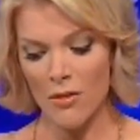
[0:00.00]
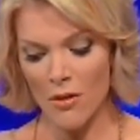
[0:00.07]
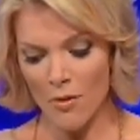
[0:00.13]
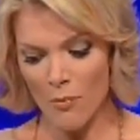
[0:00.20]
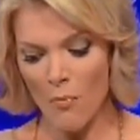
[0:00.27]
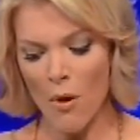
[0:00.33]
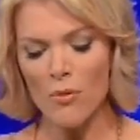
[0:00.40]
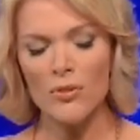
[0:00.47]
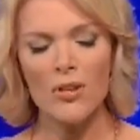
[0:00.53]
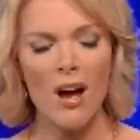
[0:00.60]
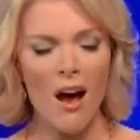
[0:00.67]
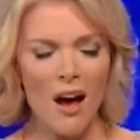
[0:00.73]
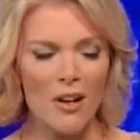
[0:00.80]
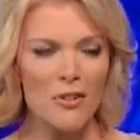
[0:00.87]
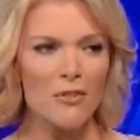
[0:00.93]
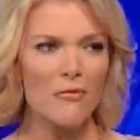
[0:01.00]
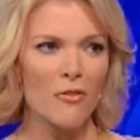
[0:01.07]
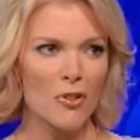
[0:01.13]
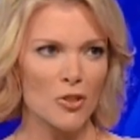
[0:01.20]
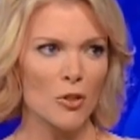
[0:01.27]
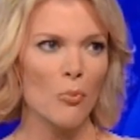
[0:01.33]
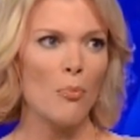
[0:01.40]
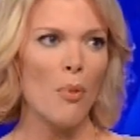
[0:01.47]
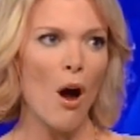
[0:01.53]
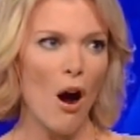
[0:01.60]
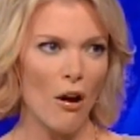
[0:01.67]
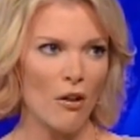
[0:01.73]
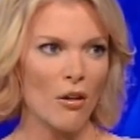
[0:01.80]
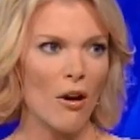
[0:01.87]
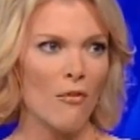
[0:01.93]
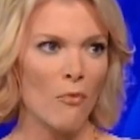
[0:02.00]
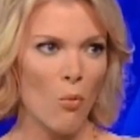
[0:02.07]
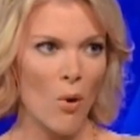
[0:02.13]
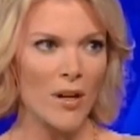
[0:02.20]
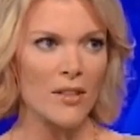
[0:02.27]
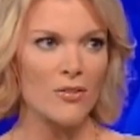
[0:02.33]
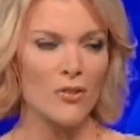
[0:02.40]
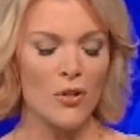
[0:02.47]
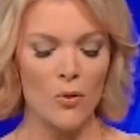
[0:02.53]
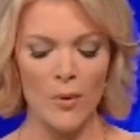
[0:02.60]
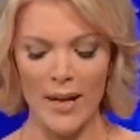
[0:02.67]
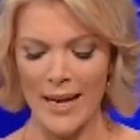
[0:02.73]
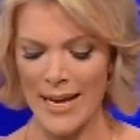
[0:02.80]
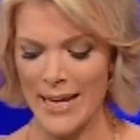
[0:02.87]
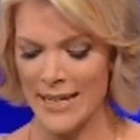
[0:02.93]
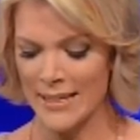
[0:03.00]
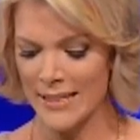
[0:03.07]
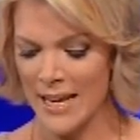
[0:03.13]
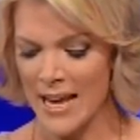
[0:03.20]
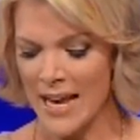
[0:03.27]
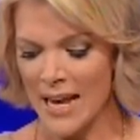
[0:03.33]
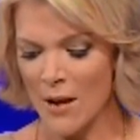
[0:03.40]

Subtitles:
The most controversial part of what it's doing is